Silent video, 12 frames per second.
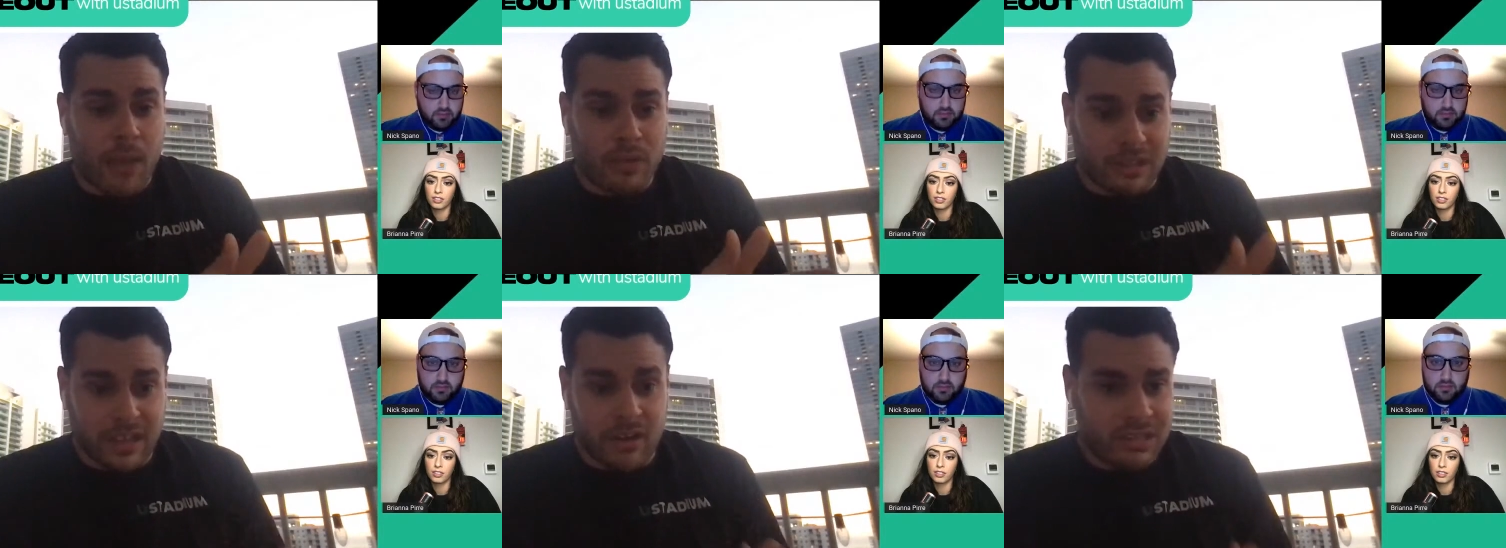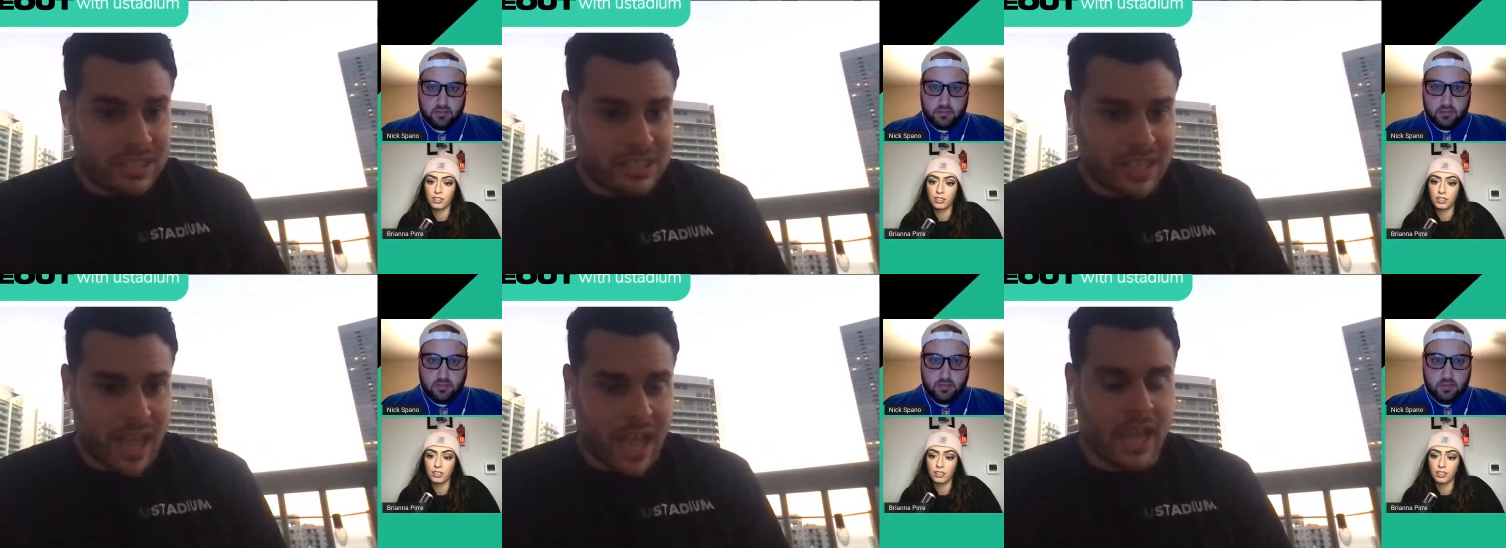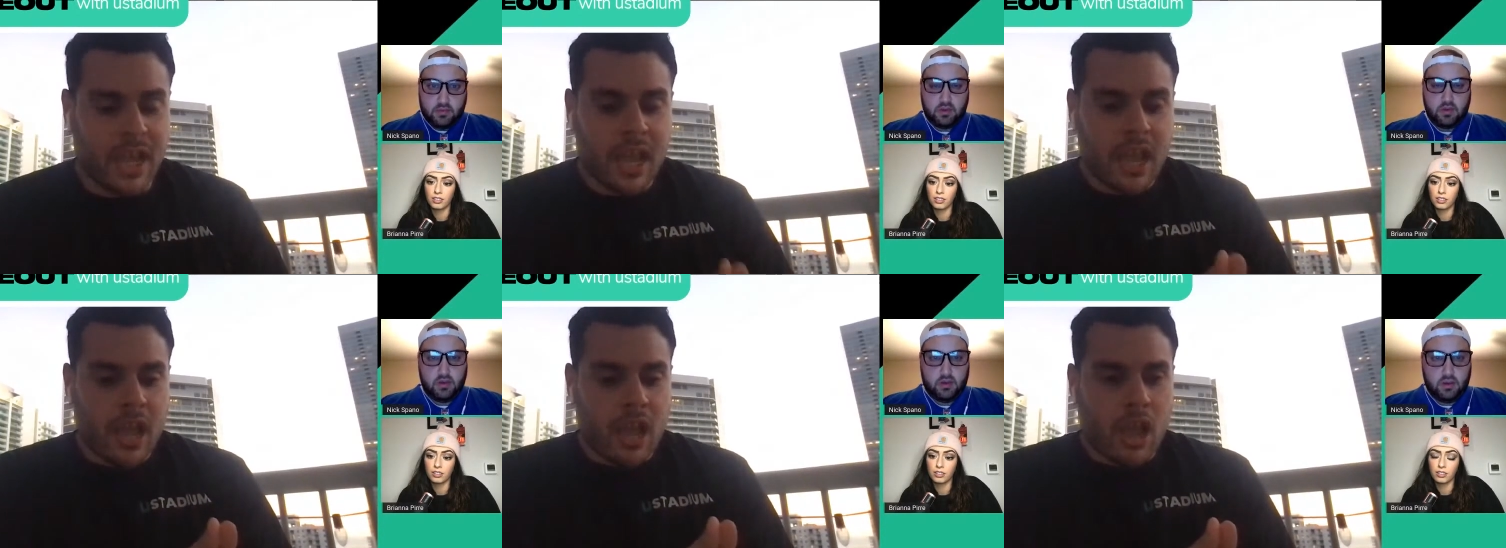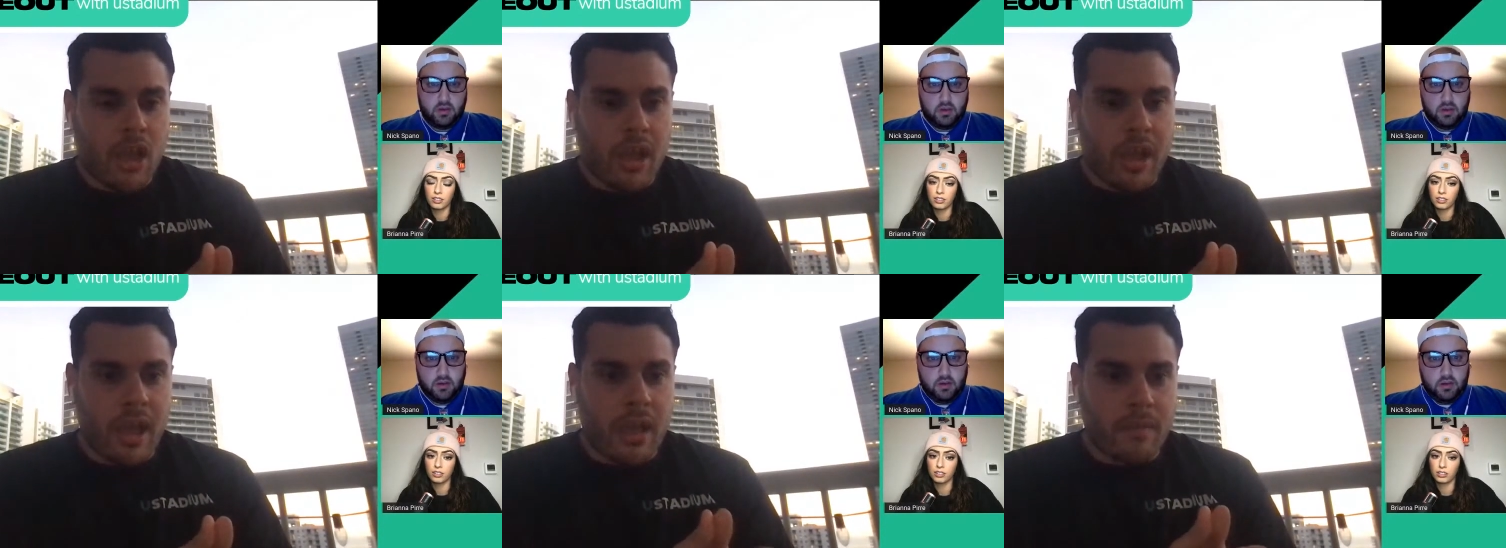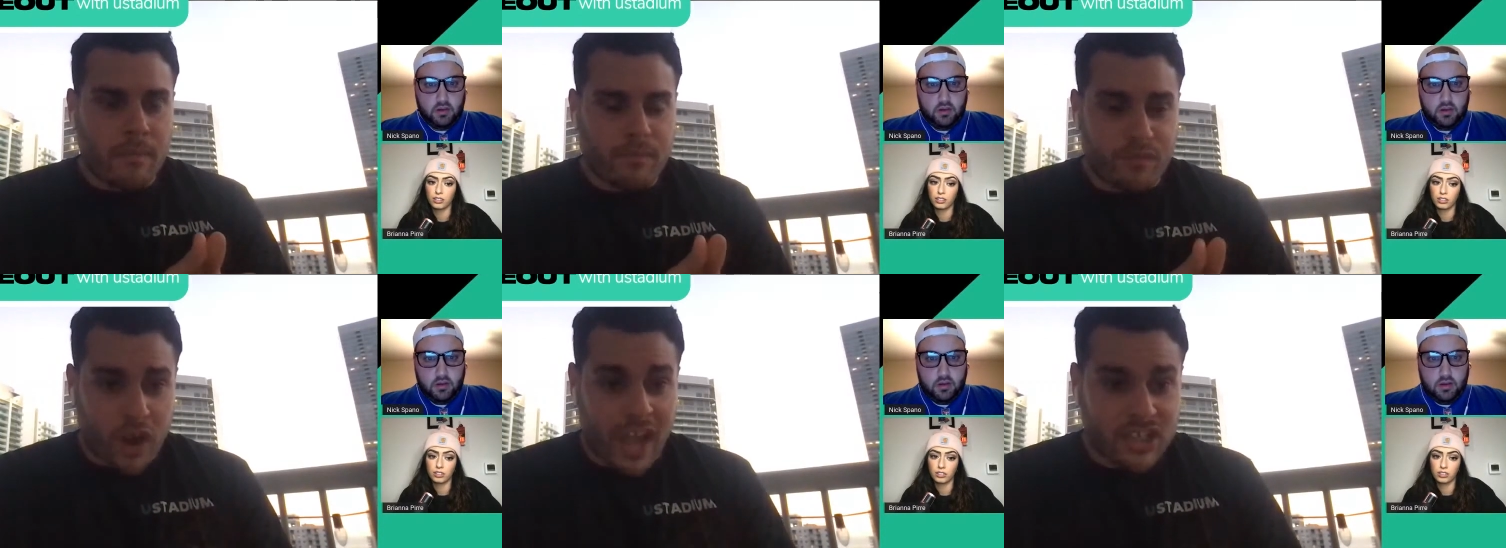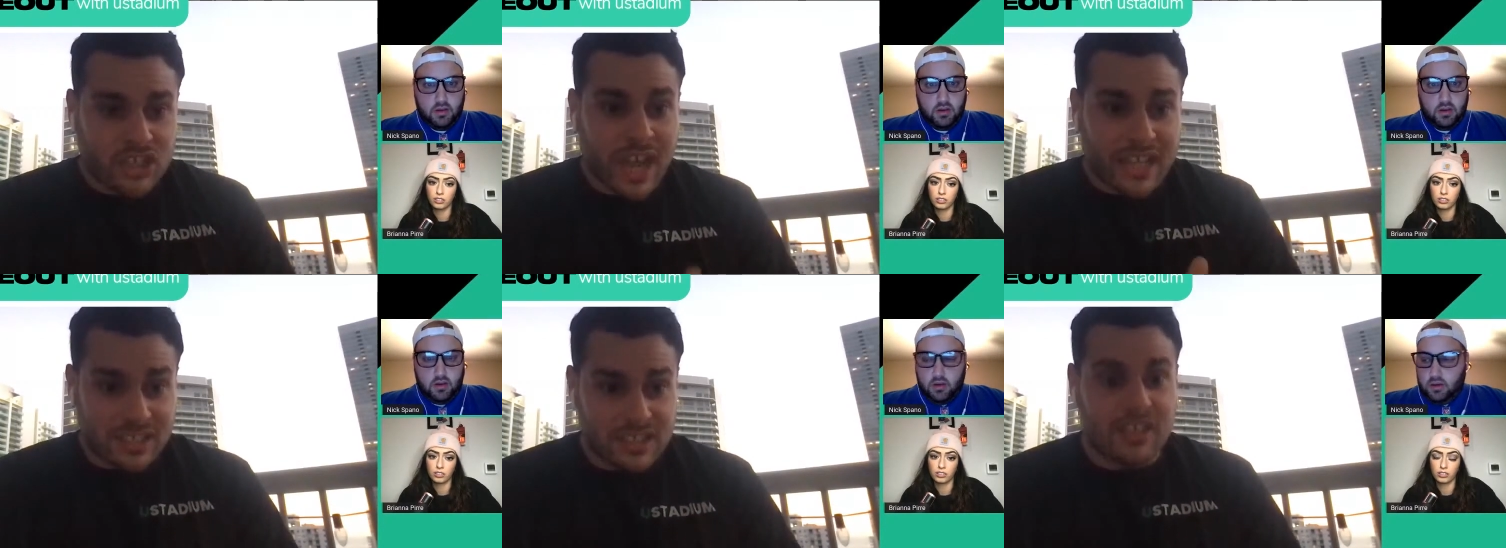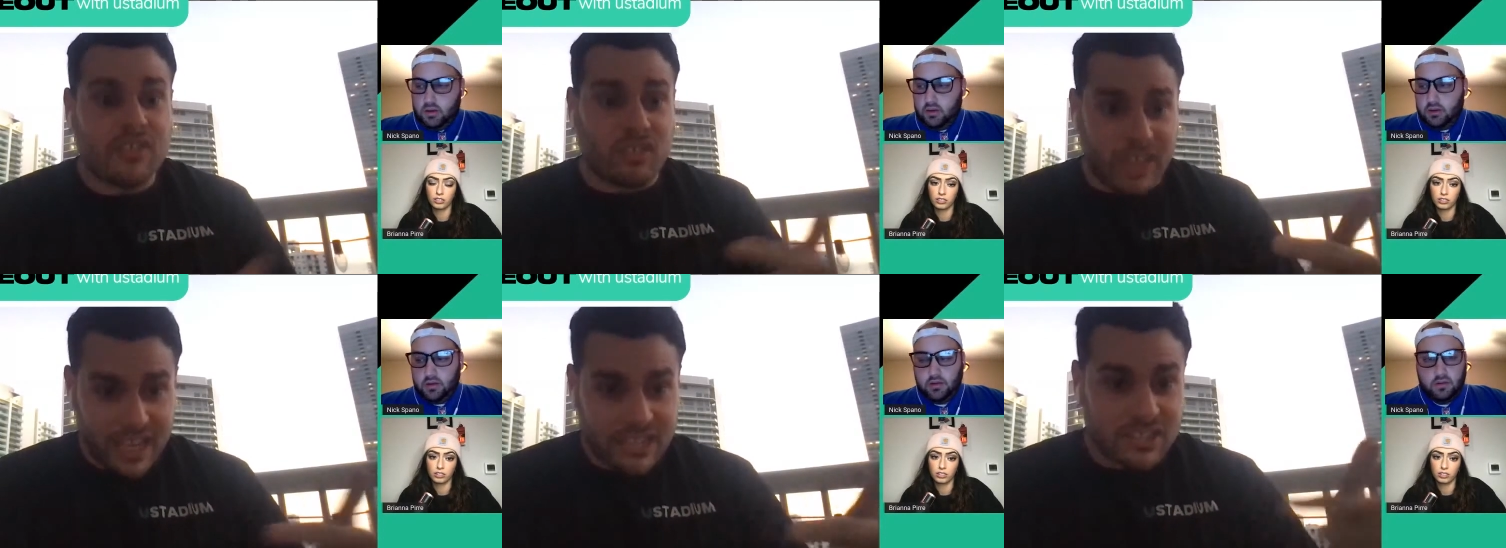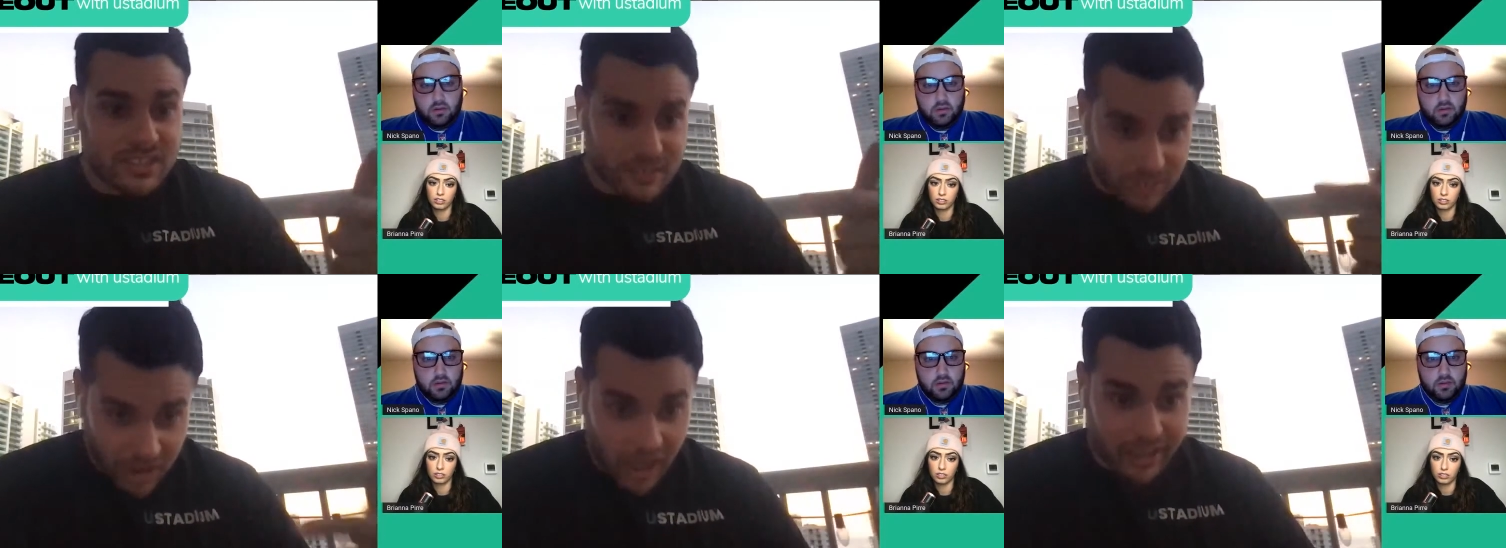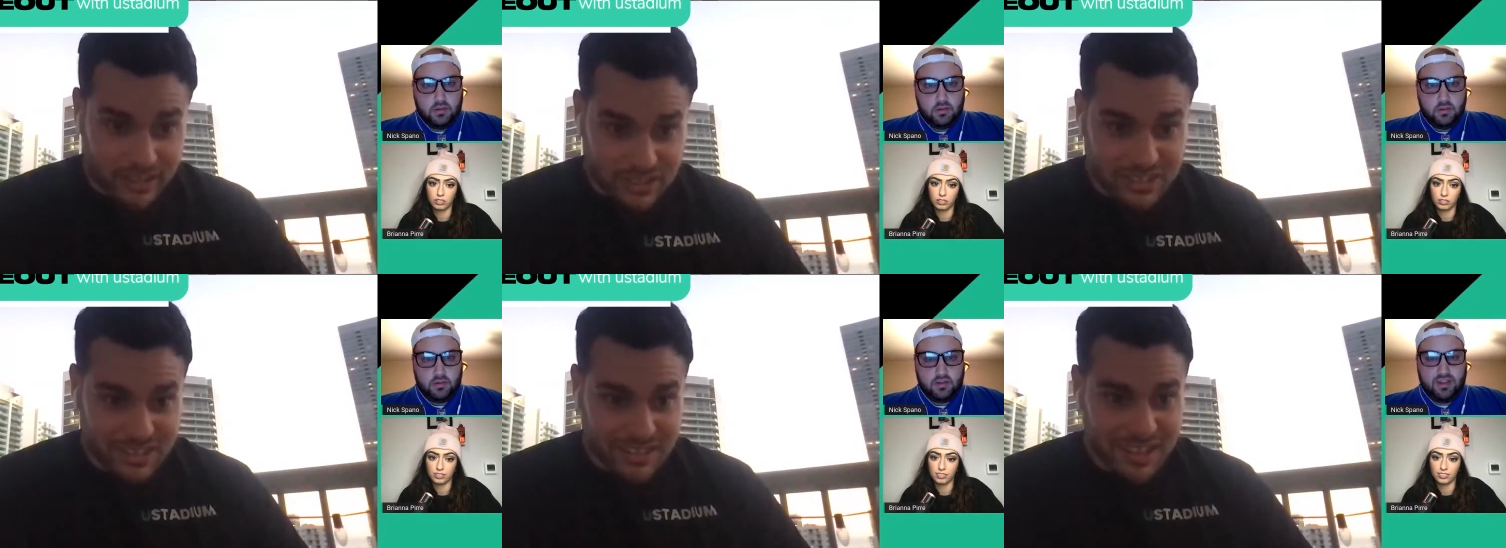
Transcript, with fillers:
Speaker 1: I would literally say, franchise these nuts.